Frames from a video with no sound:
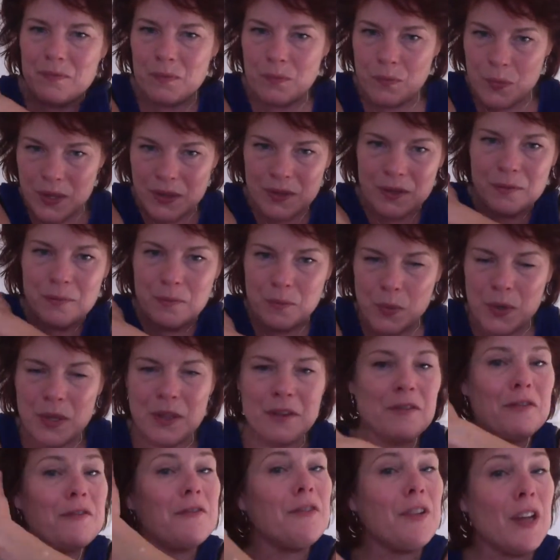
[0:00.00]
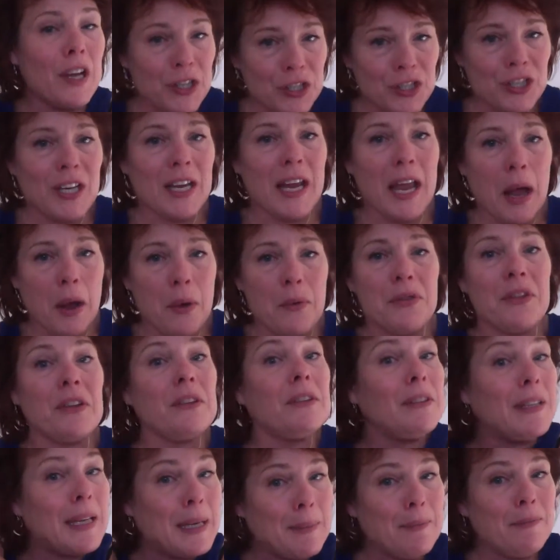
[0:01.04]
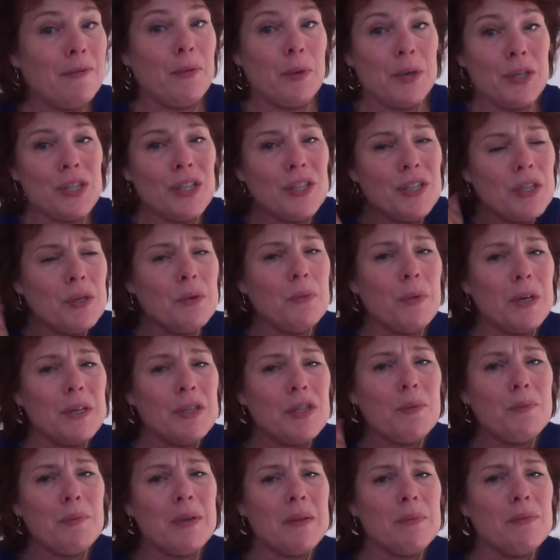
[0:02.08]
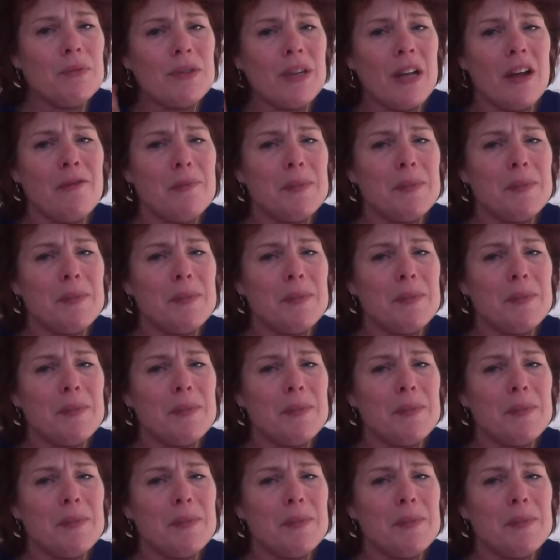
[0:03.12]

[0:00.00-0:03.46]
with the flushing out the lymph. We should be self